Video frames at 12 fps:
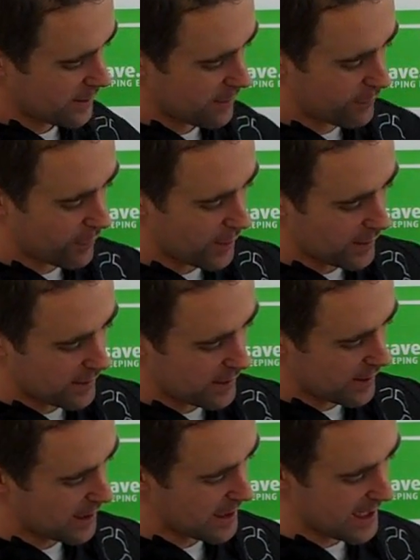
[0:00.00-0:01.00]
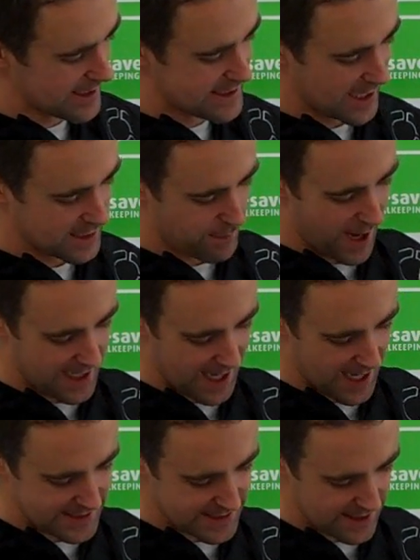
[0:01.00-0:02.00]
you've got a latex
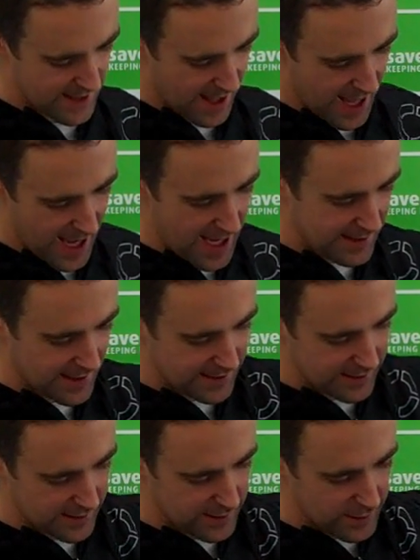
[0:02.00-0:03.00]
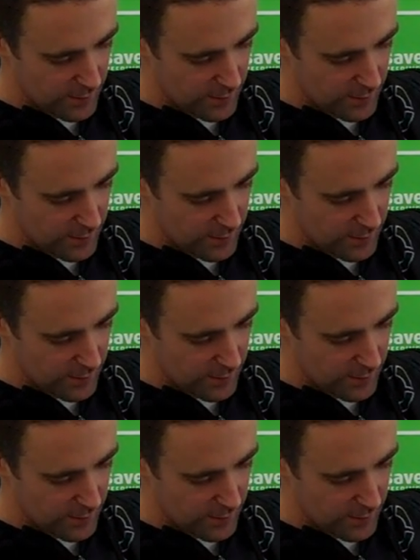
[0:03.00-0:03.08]
backhand to there, and then